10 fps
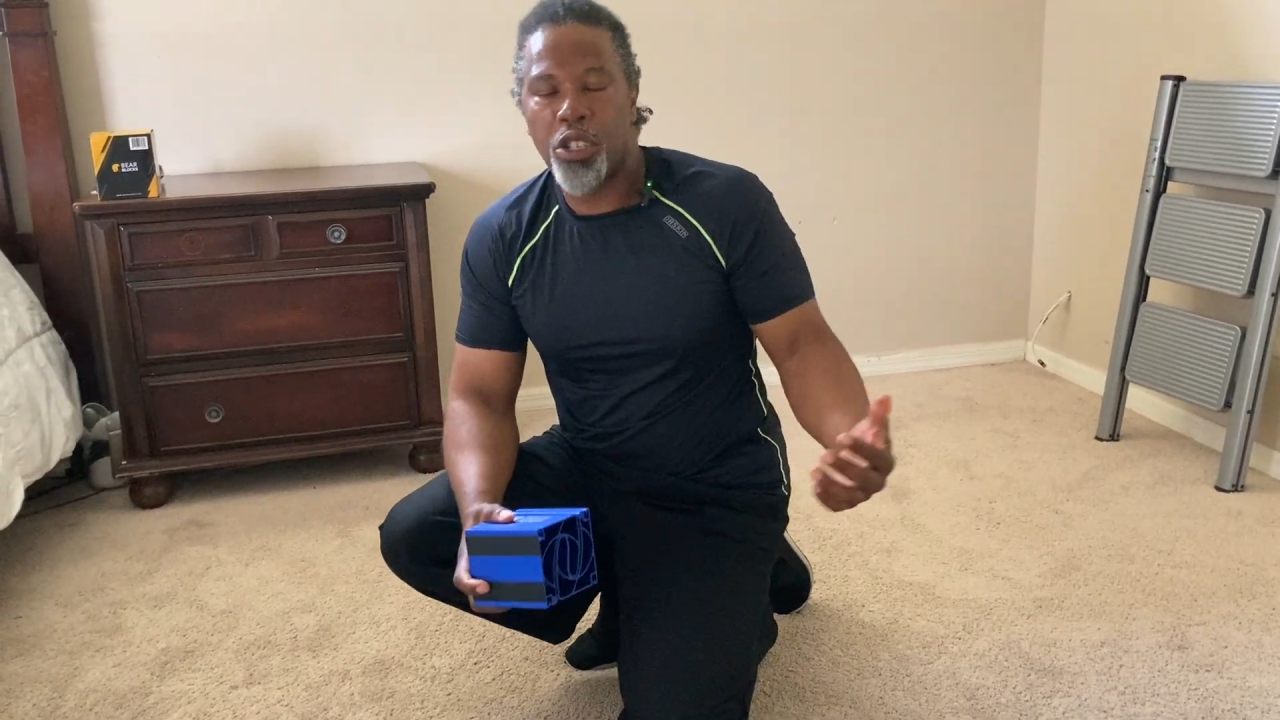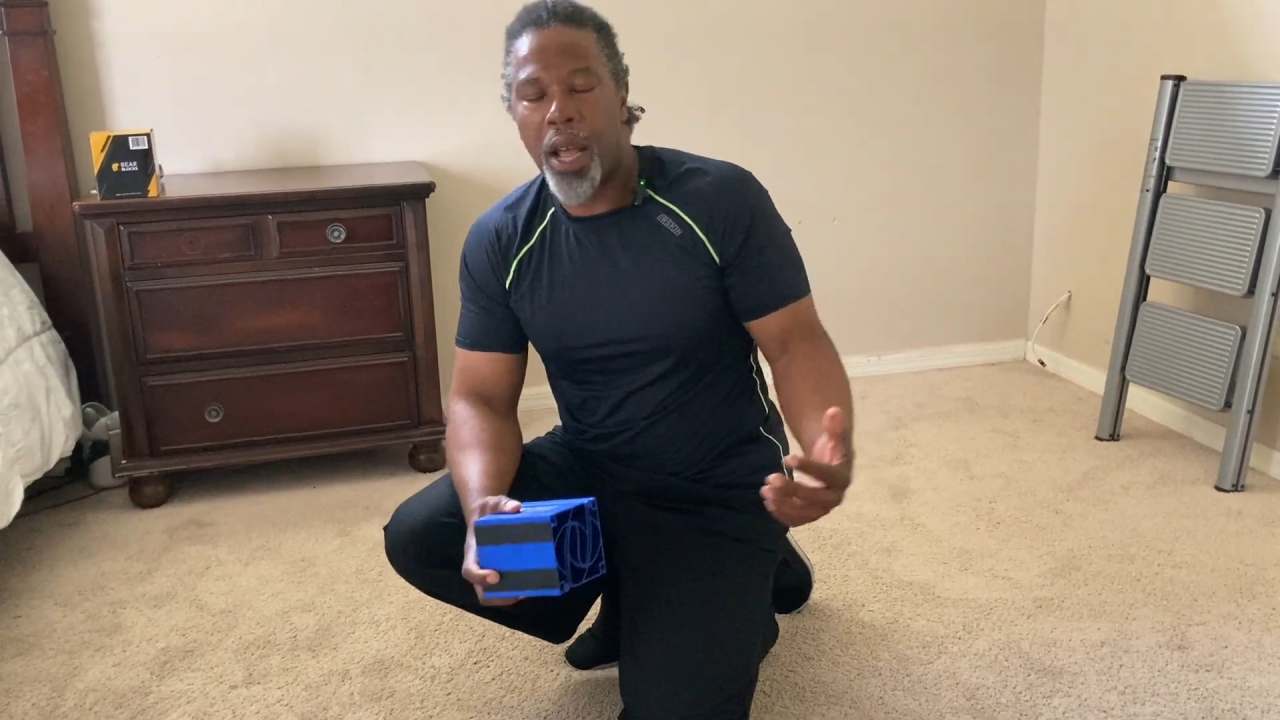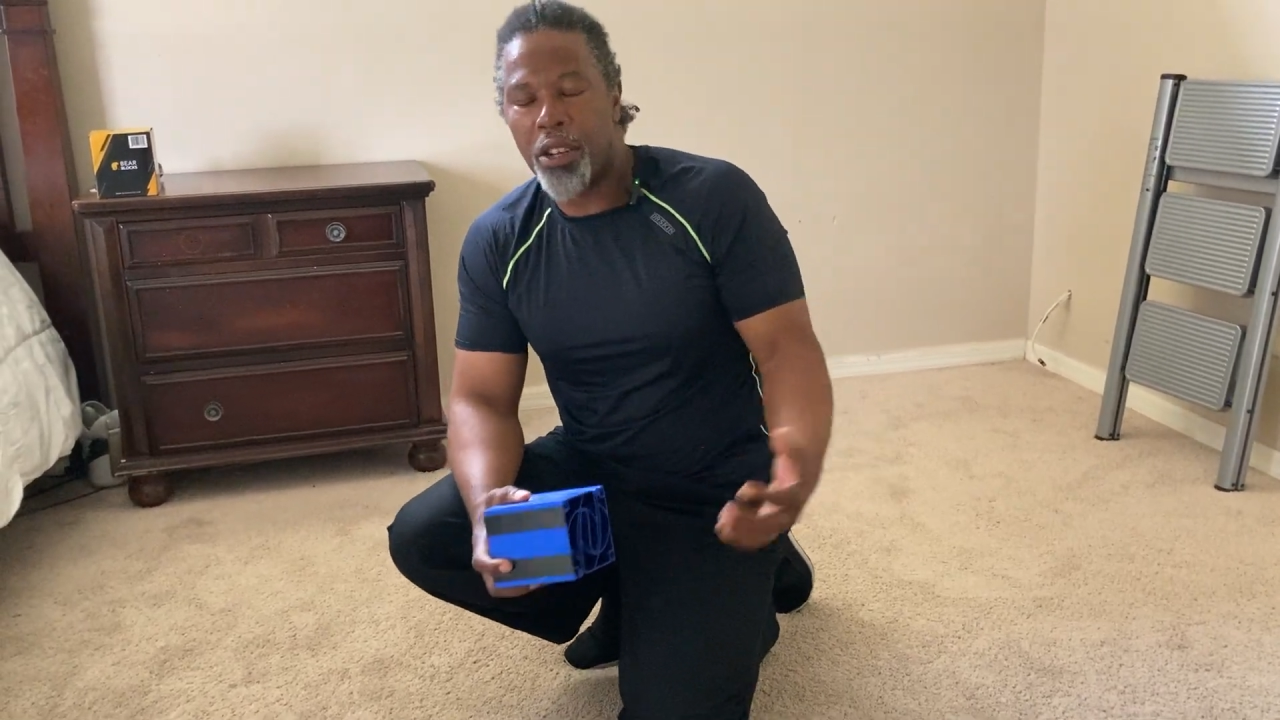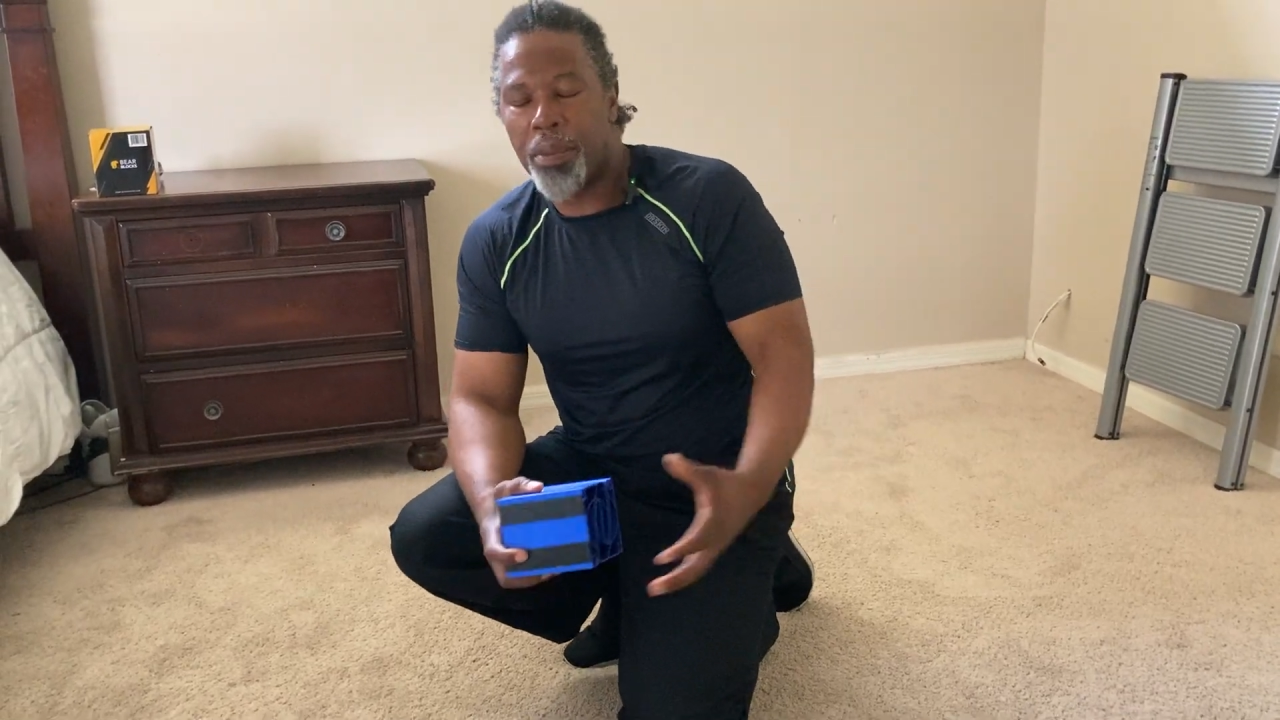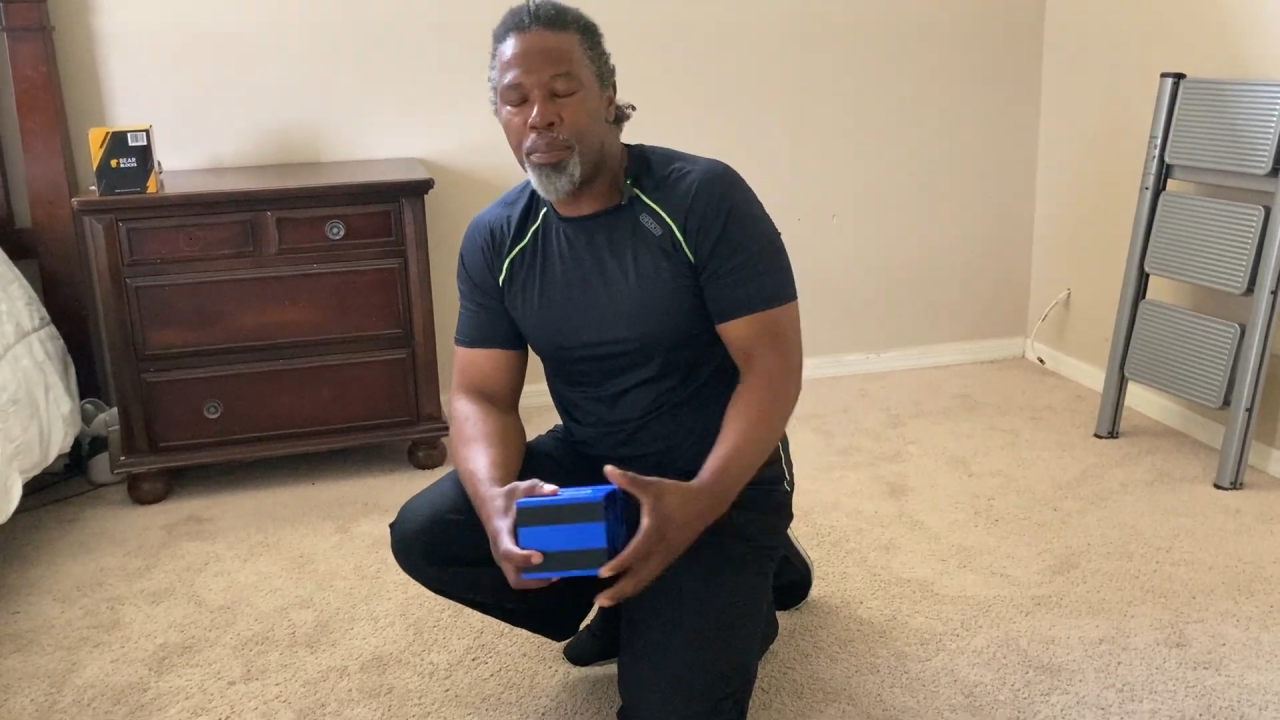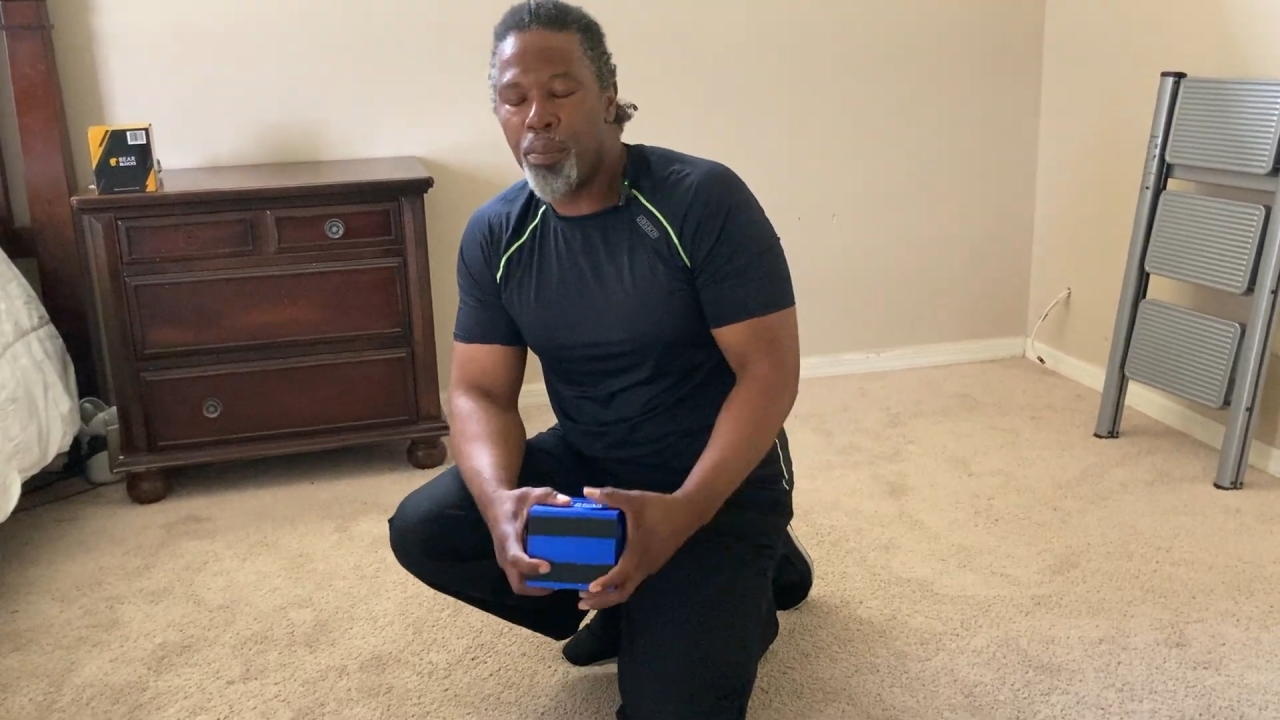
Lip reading: I did